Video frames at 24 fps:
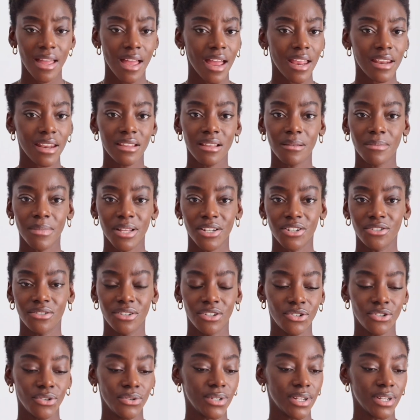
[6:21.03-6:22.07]
I ended up
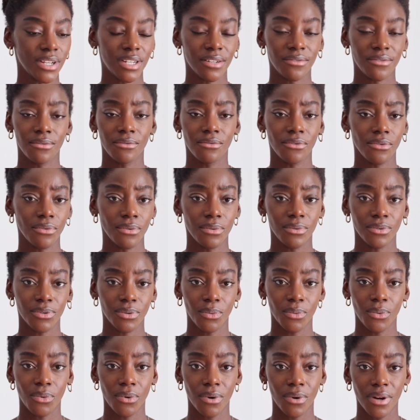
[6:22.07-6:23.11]
literally choosing a different route to
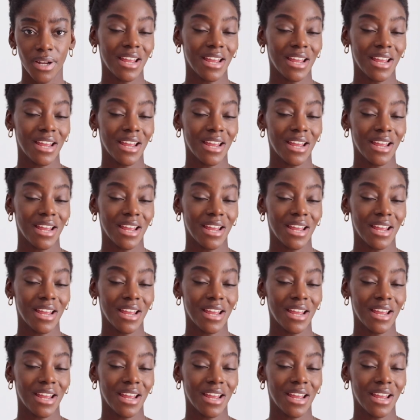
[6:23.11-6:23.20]
walk.